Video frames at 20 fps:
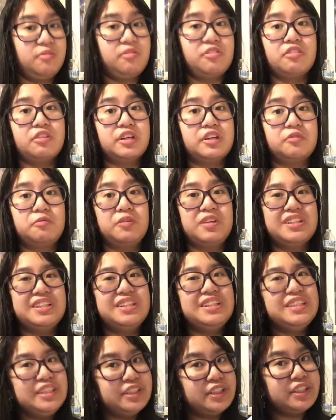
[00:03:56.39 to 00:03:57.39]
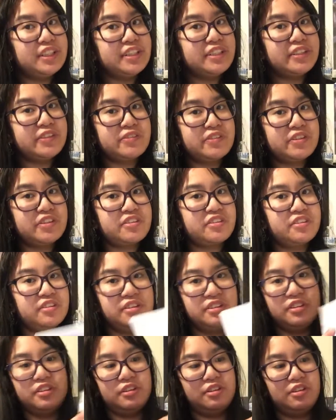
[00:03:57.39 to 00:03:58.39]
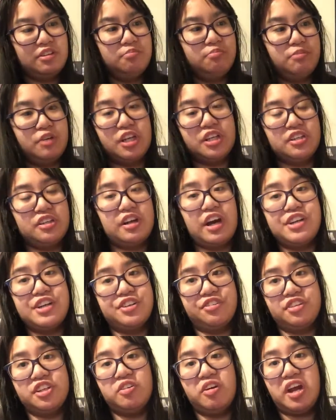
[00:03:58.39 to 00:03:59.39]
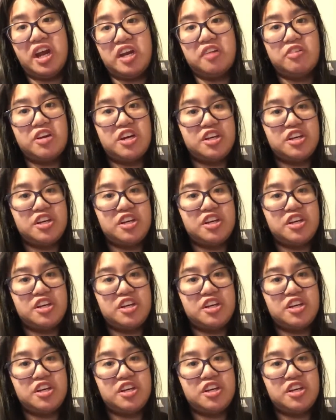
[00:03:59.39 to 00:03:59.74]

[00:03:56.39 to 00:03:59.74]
so I don't really need to take notes. But I just do it anyway